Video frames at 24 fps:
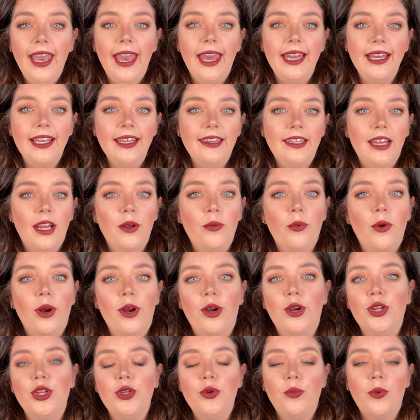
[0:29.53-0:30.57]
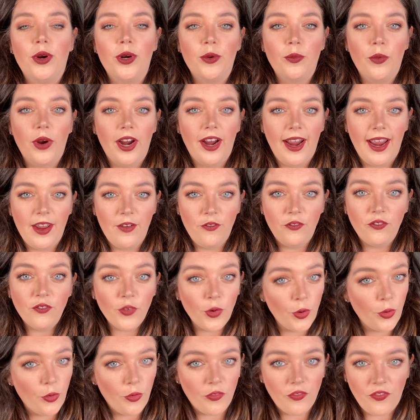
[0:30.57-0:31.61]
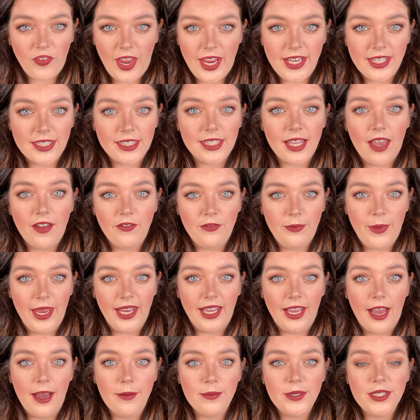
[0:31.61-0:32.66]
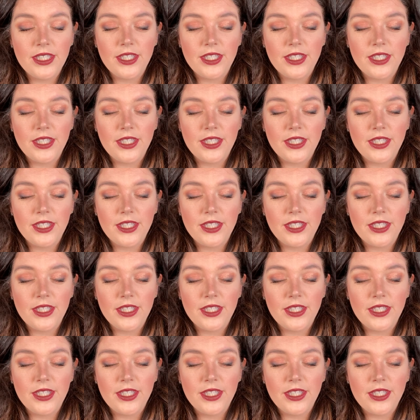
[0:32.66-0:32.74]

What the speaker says: anything where you want to wear a full face of makeup.